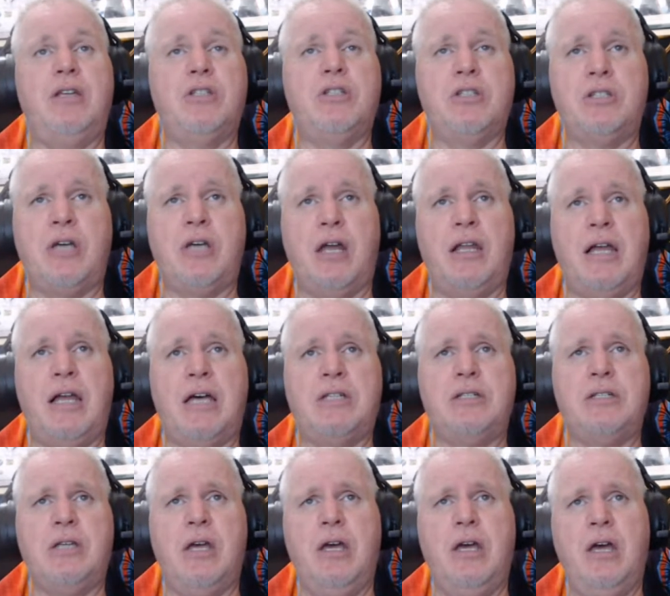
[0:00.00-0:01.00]
He just got a
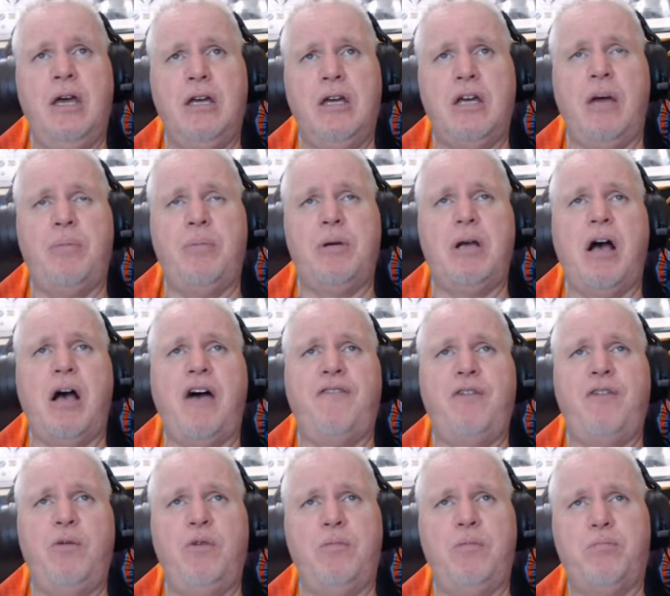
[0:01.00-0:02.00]
last cup of
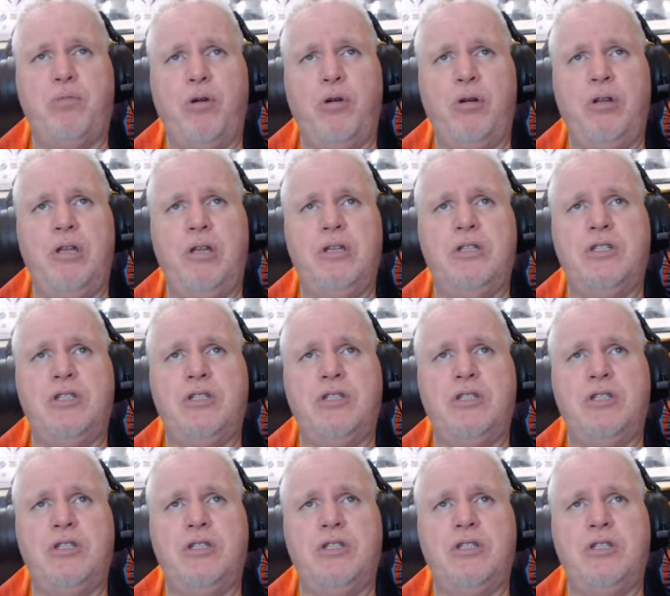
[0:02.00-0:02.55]
coffee with Brooklyn.